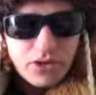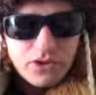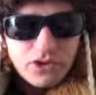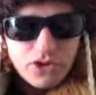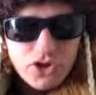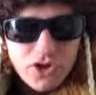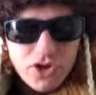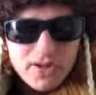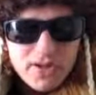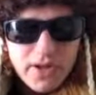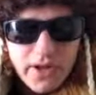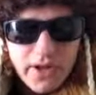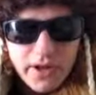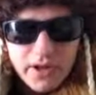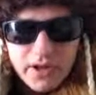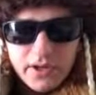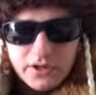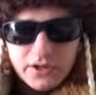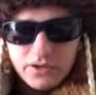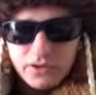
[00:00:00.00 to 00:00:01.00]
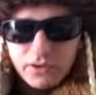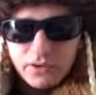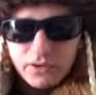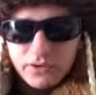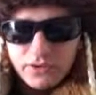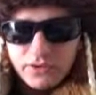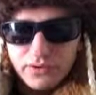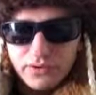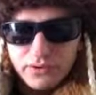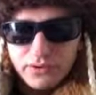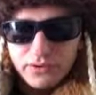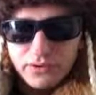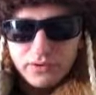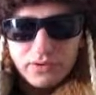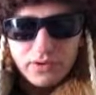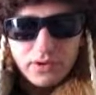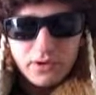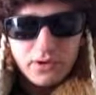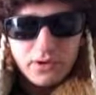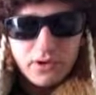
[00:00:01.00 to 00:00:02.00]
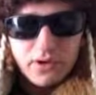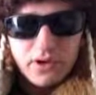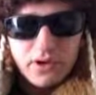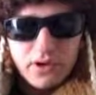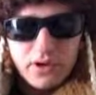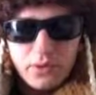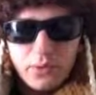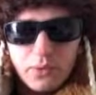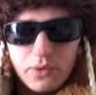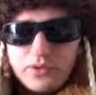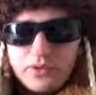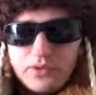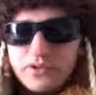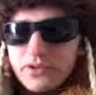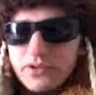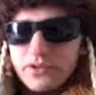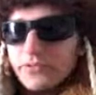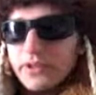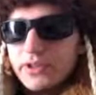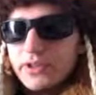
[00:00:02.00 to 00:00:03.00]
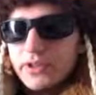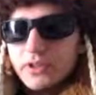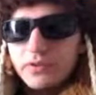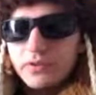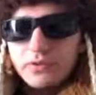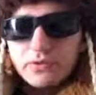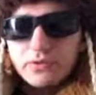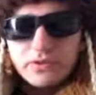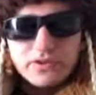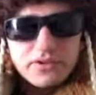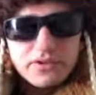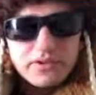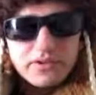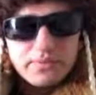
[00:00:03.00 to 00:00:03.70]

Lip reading: just like I told you, it was a really good